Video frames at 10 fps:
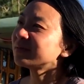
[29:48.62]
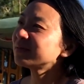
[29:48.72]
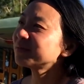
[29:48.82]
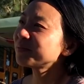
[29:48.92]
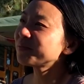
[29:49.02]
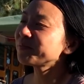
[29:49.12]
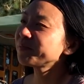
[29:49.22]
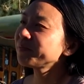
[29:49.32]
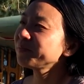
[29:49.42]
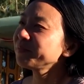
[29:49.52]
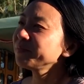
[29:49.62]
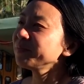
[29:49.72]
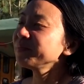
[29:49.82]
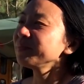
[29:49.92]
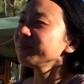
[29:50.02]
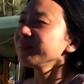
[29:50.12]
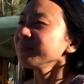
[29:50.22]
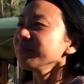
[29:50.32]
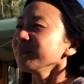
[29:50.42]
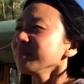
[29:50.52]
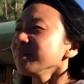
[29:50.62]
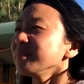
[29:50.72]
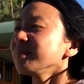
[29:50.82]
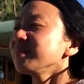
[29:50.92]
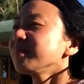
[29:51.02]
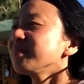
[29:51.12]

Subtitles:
Dance with it. I mean, I think it